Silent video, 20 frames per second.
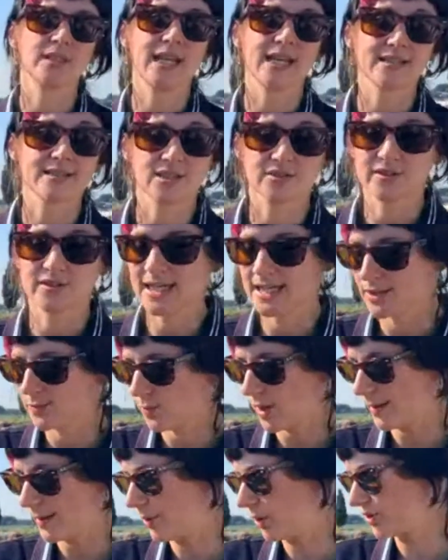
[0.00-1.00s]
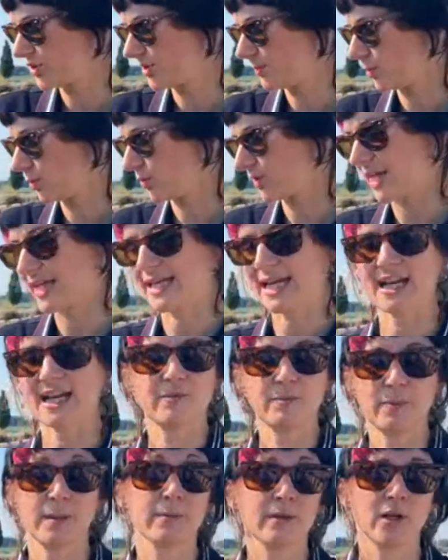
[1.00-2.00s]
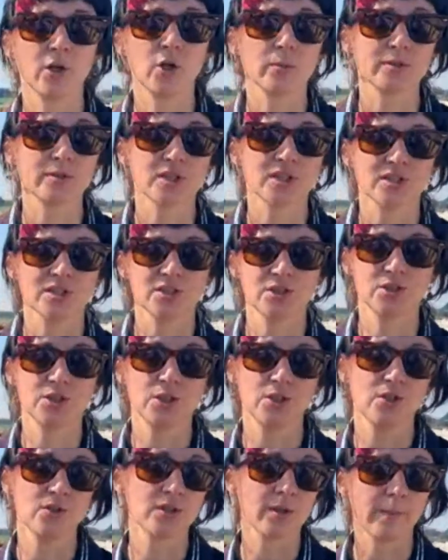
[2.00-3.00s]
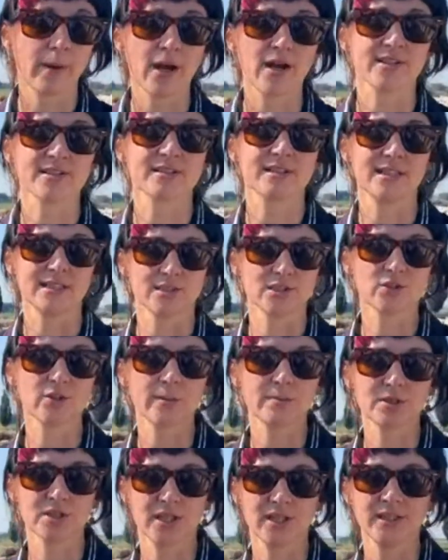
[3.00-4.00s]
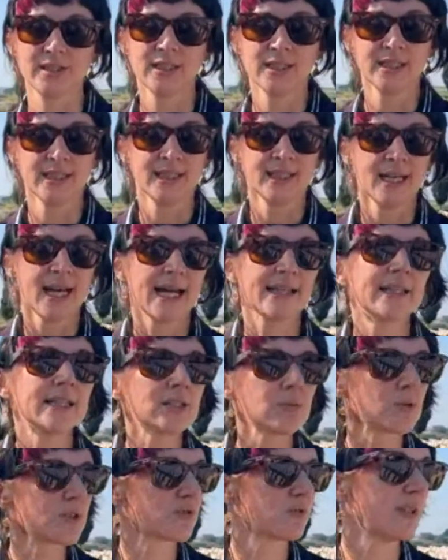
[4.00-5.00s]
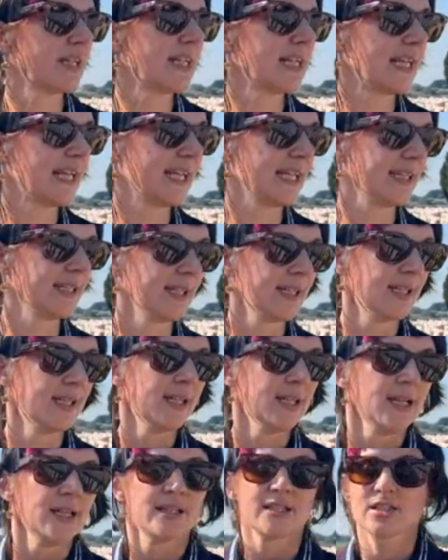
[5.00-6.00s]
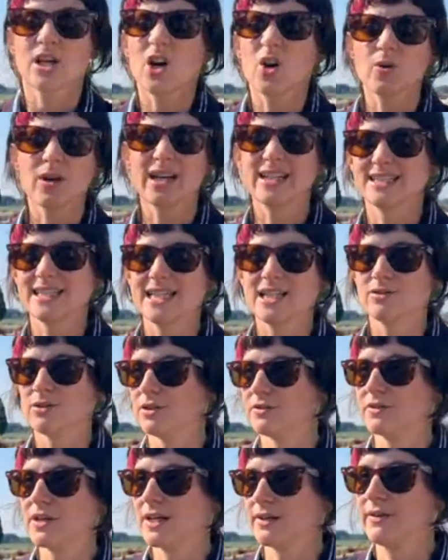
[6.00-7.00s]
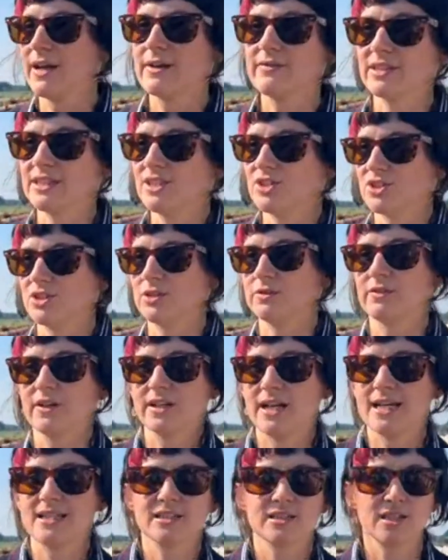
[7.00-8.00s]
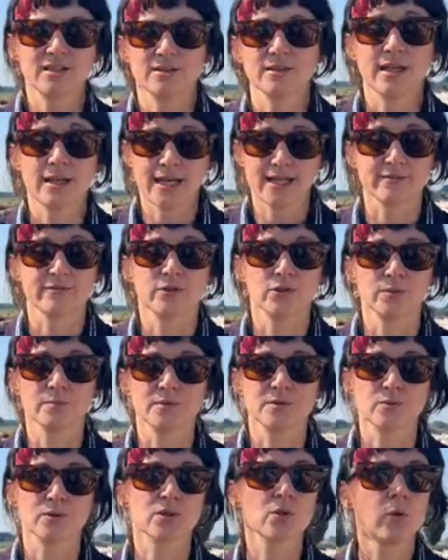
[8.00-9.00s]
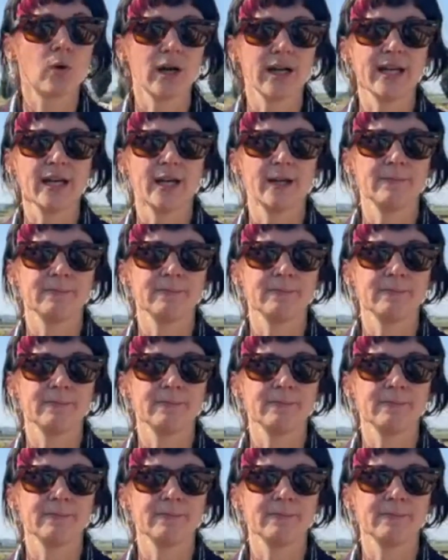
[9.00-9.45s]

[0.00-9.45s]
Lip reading: with next of kin where possible, they gave people an option to choose a personal inscription. And this was really, this whole idea of kind of having these uniform headforms was quite,